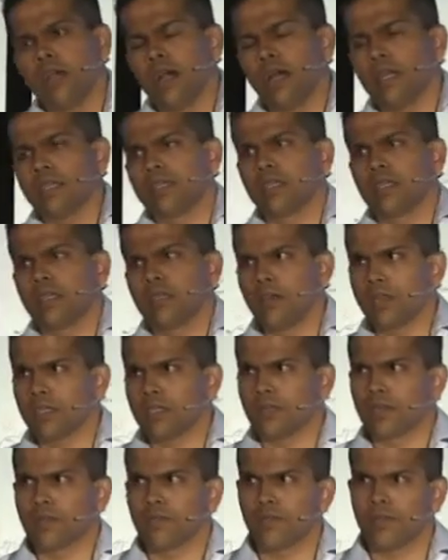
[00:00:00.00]
I see
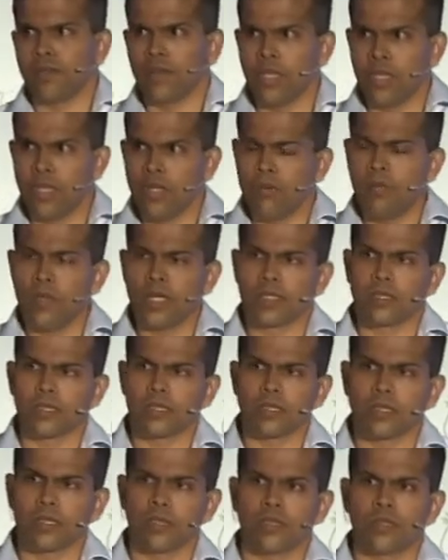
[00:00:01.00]
lots of new
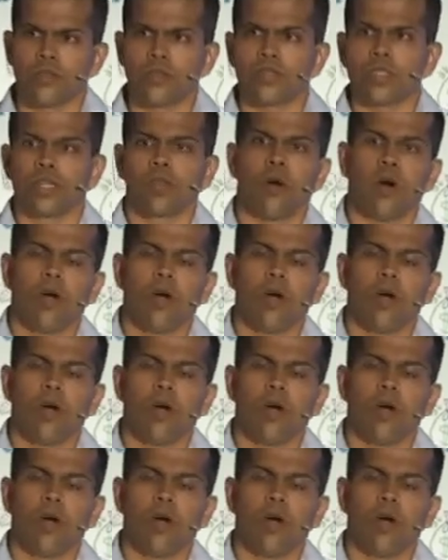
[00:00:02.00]
businesses using